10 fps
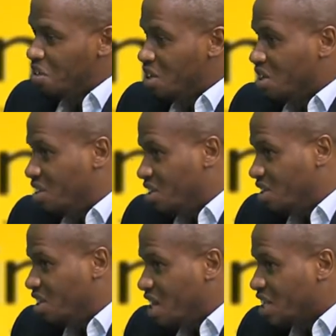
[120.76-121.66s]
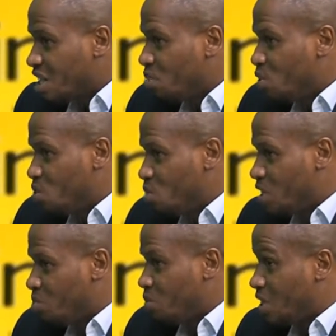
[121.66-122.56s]
he has kept his
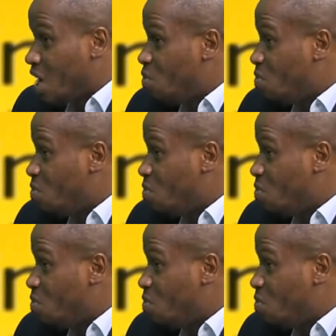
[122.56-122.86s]
words, but I will